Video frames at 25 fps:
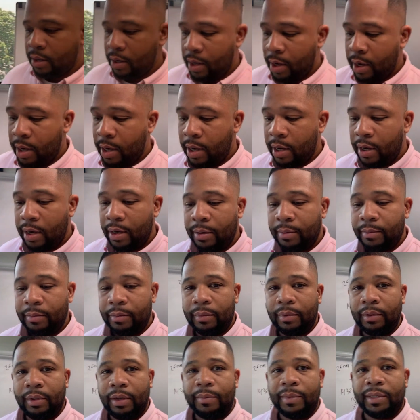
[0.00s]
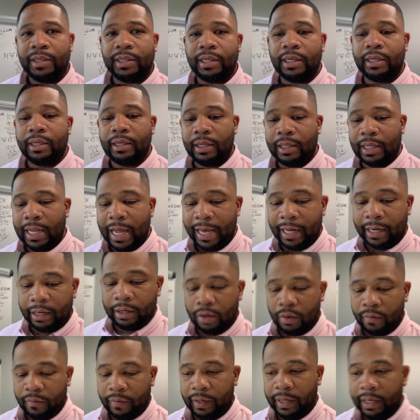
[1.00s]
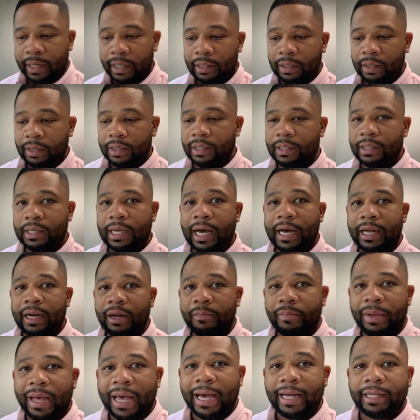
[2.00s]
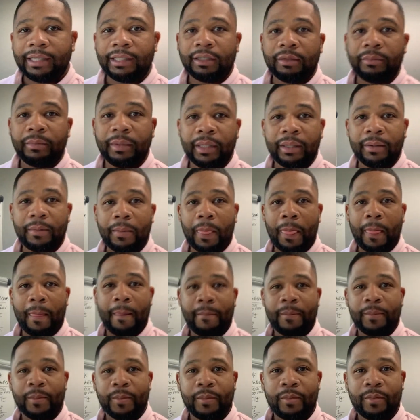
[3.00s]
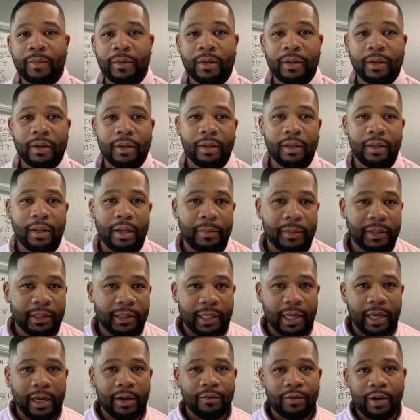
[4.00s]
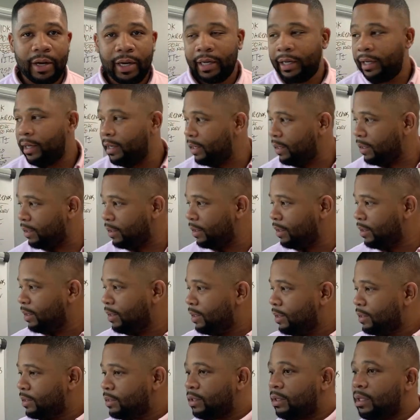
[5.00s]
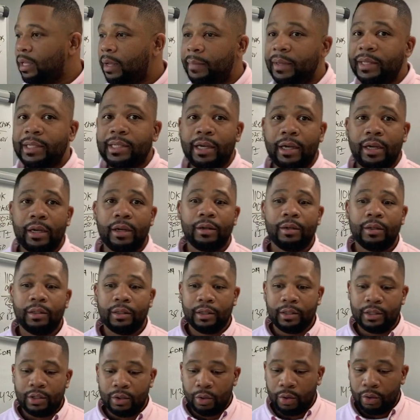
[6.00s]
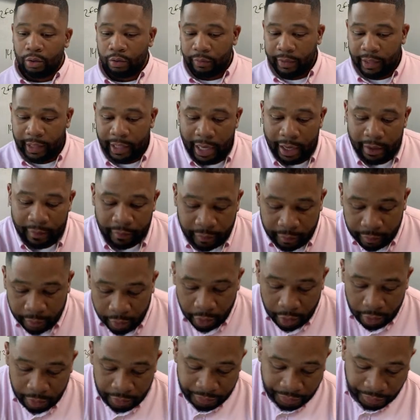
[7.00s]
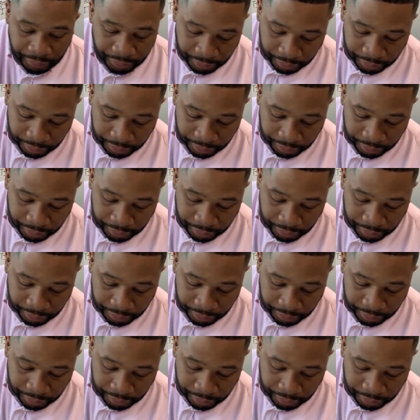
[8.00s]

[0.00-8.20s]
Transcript: Um, let me see, the lighting over there looks kind of bad to me. Let me stand right here. So let me tell you the 203K full.